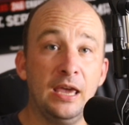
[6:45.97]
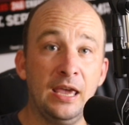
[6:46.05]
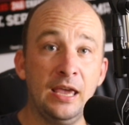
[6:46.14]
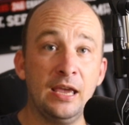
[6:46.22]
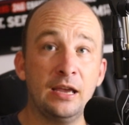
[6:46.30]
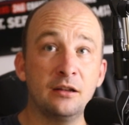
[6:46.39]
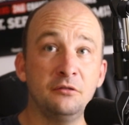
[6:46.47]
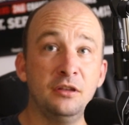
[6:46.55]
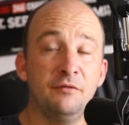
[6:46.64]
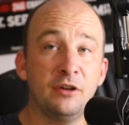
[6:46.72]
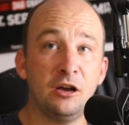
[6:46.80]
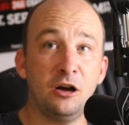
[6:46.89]
and
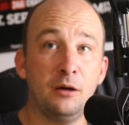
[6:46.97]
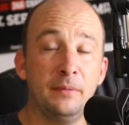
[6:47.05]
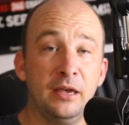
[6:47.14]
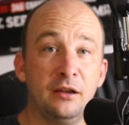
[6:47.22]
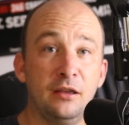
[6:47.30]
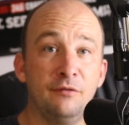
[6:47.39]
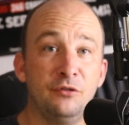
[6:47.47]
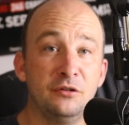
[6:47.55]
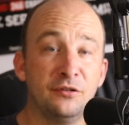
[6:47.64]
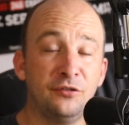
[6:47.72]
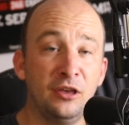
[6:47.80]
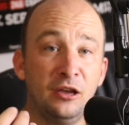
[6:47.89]
leave a comment if you
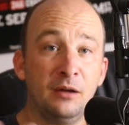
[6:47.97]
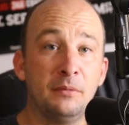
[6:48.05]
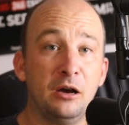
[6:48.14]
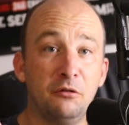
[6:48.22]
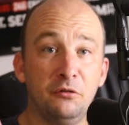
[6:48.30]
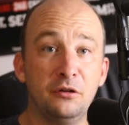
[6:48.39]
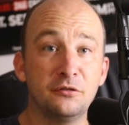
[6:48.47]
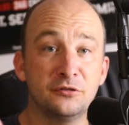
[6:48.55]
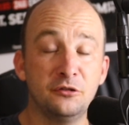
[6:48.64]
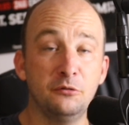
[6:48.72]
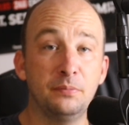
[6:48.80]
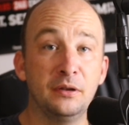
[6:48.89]
just think I'm ugly or
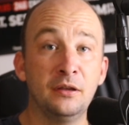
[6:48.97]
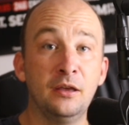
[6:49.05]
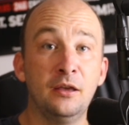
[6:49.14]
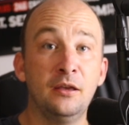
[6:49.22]
stupid.